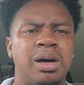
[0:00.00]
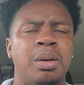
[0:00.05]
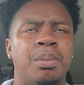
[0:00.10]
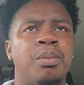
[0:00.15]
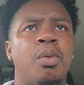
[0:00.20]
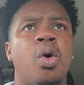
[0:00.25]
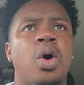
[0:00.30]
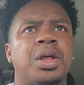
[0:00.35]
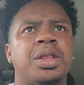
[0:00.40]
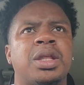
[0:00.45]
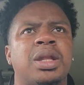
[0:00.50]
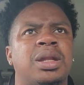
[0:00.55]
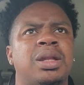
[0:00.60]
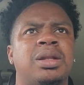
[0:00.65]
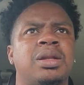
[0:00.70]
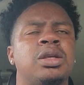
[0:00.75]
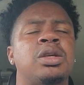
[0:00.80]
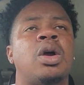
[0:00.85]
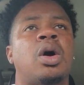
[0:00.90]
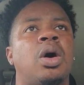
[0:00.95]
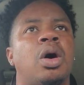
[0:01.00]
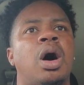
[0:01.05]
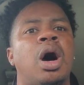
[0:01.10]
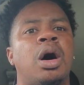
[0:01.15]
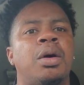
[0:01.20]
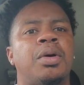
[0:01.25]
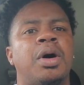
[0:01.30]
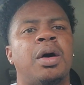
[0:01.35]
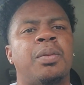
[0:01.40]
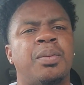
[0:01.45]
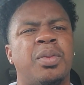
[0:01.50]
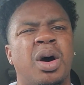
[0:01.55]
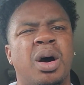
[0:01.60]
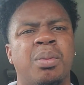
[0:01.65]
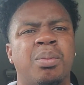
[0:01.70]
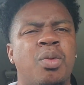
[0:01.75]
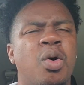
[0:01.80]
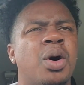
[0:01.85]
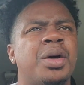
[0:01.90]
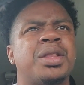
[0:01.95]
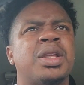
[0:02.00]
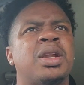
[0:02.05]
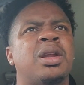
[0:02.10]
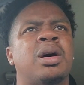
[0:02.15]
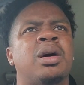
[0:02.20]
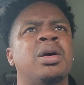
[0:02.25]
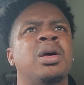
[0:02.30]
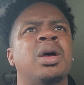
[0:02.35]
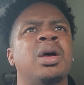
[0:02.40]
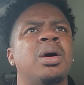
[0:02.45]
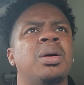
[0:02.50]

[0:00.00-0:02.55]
more than a